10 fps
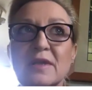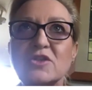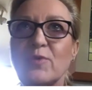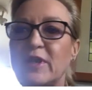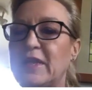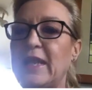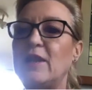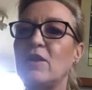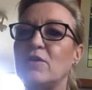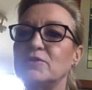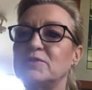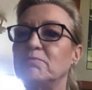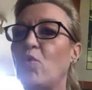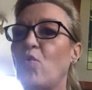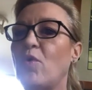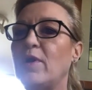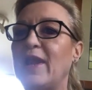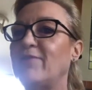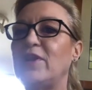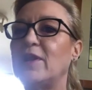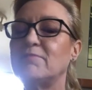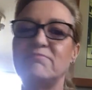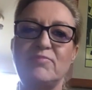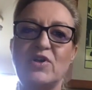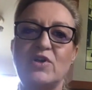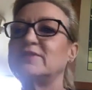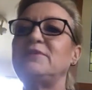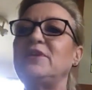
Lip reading: 20 kilos more heavier, because